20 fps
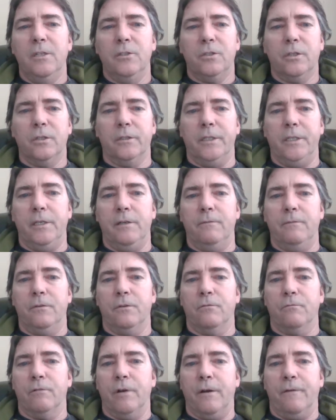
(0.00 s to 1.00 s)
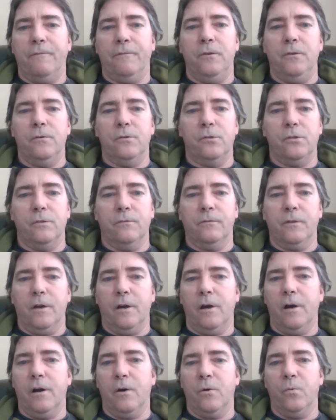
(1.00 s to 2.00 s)
to leave the refuse of
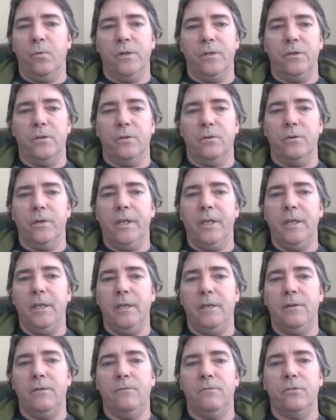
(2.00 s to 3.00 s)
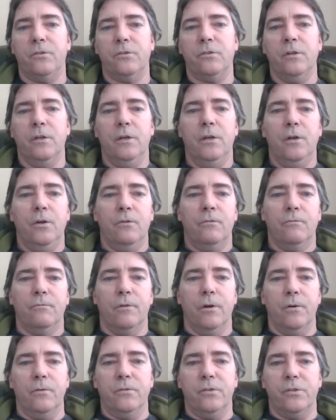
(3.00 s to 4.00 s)
car window heaves, road